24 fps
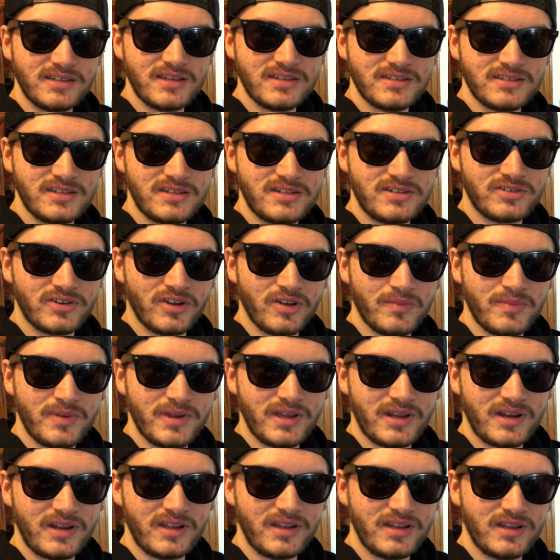is the drill
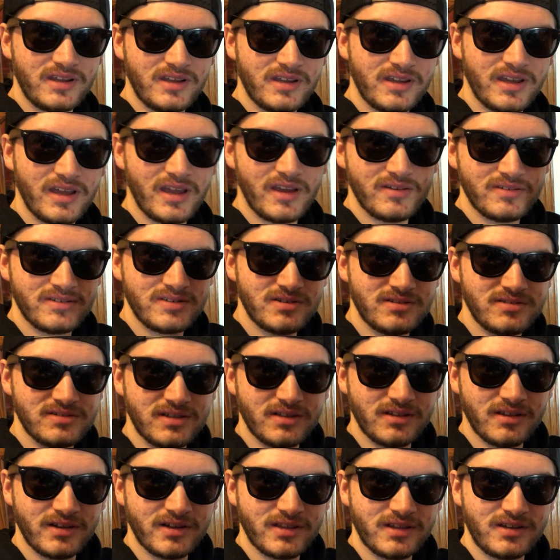bit I was
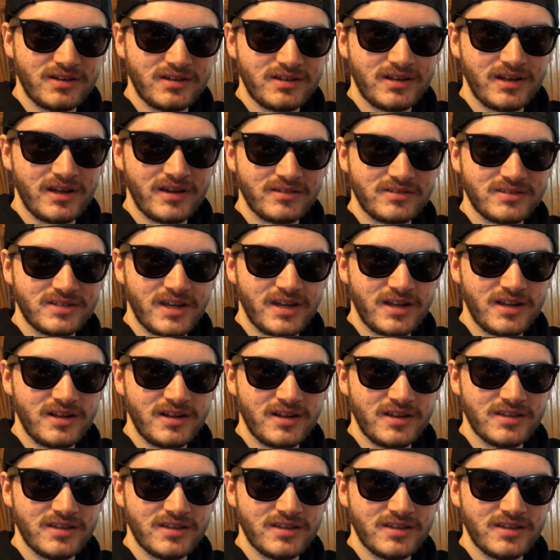using. Look at how tiny it